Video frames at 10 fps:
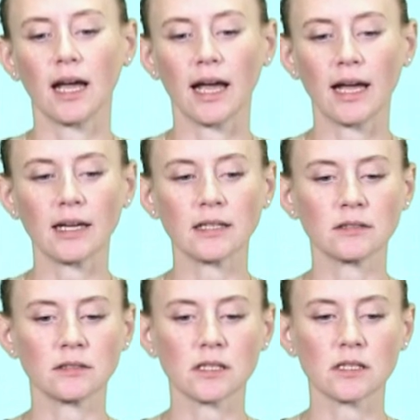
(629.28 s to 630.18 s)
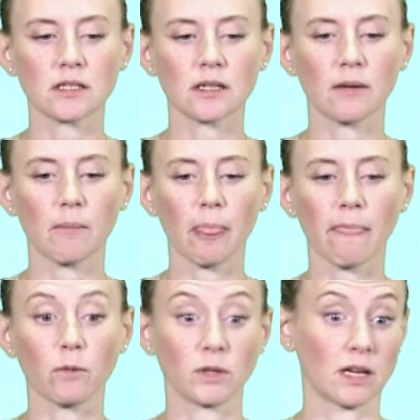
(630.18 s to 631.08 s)
And
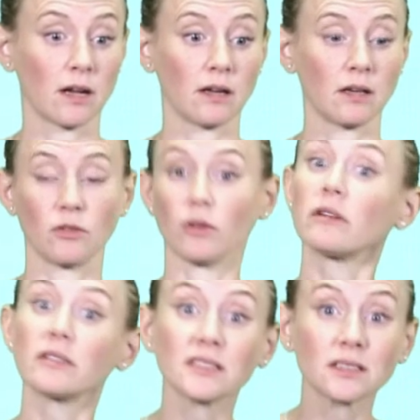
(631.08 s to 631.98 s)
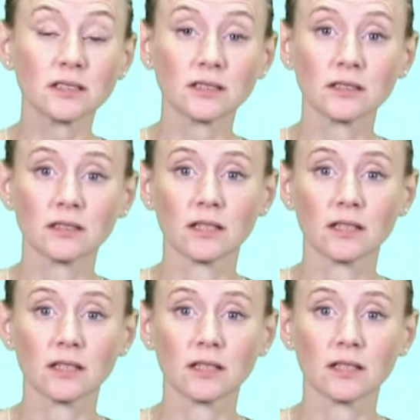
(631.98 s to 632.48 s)
was I nervous